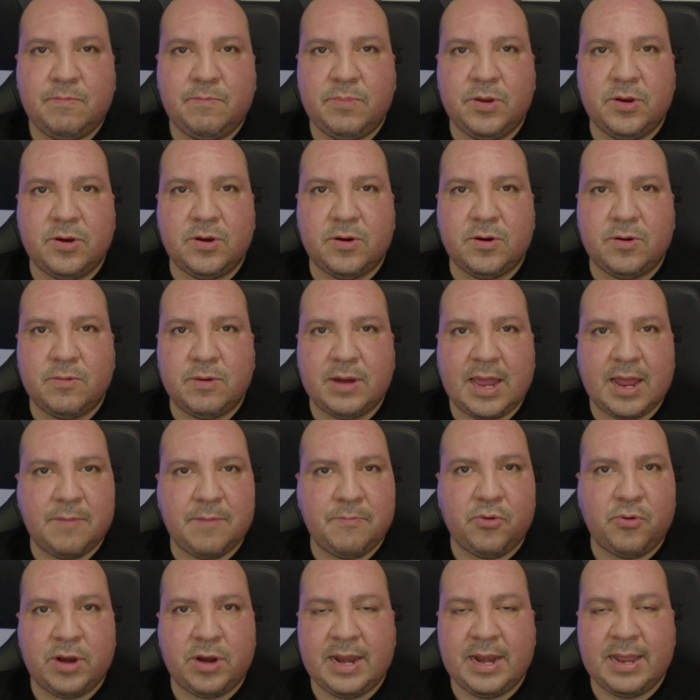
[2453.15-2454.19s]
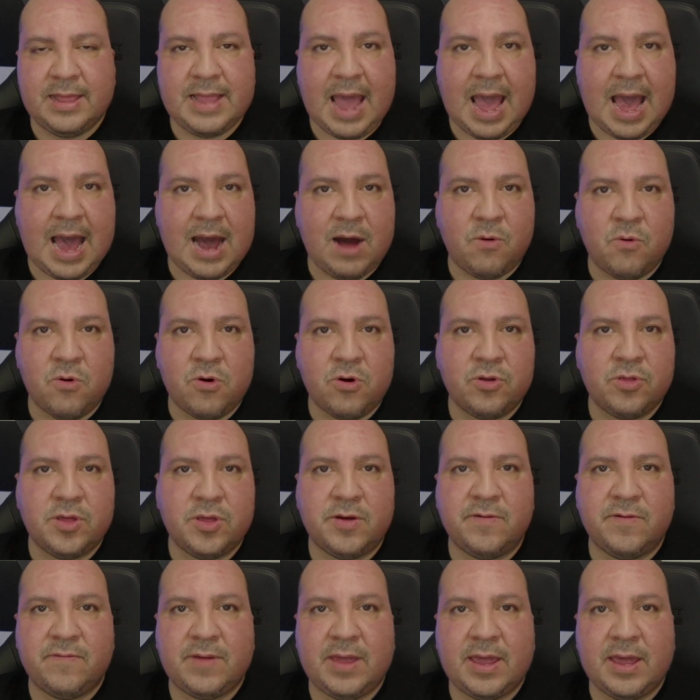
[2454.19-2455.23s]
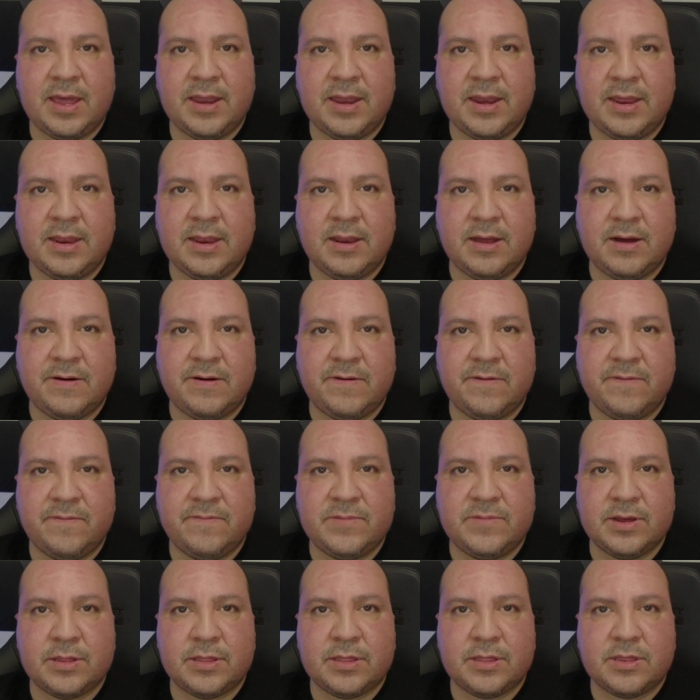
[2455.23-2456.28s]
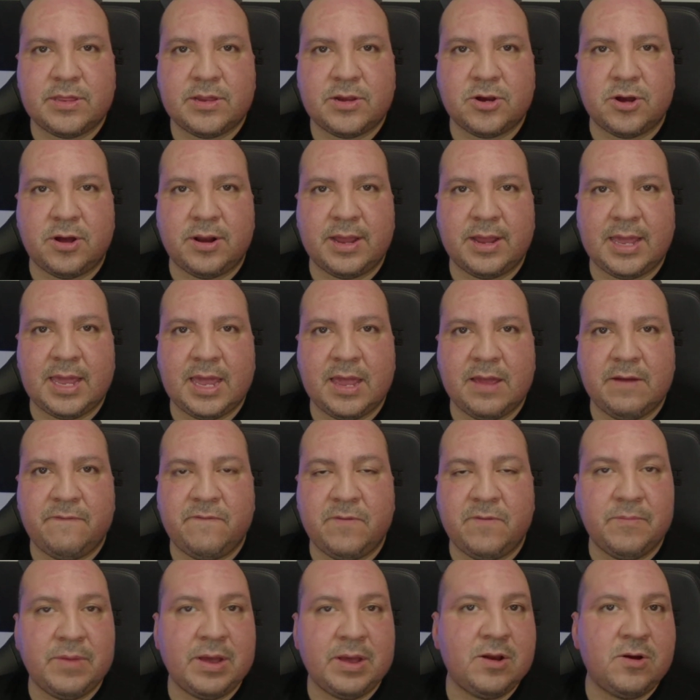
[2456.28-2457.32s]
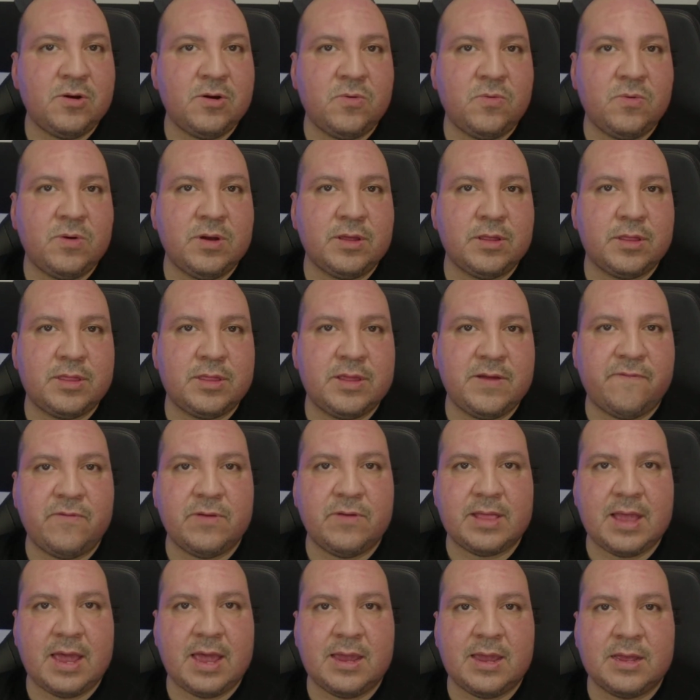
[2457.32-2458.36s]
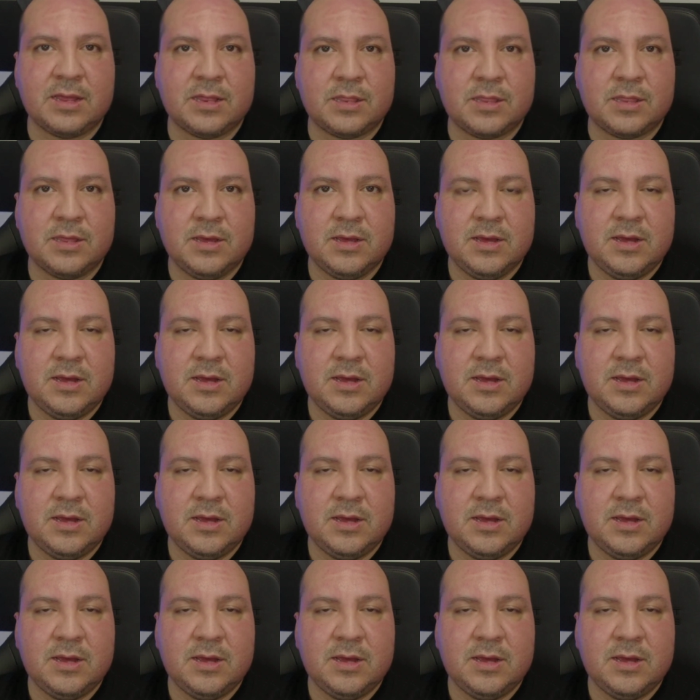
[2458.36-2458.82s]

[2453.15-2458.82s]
again, putting in the hours of just trying to get familiar with different things.